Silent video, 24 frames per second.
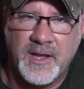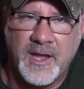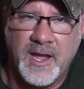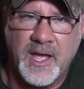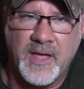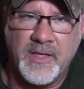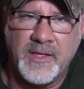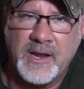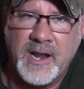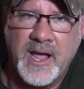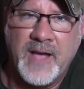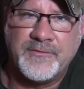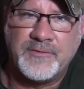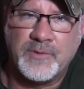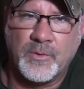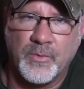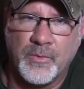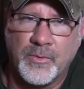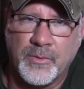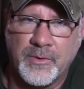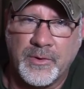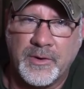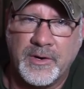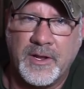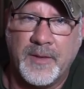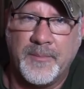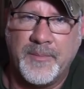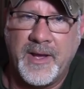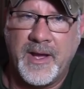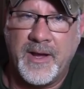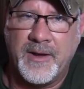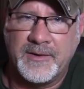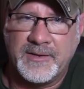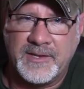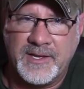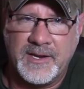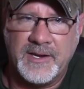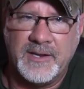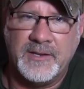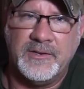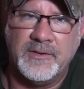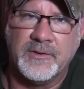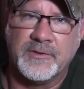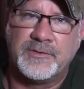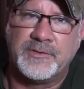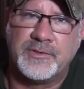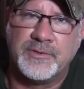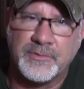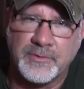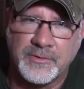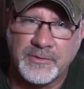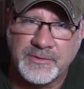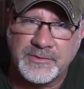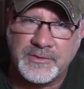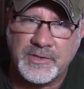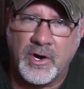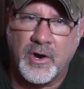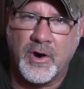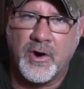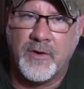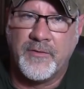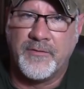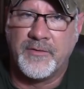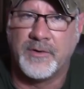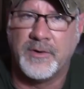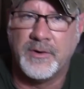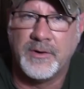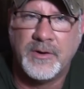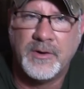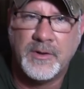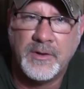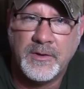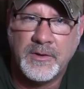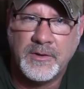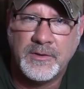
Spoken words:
and then have to worry about getting your tools over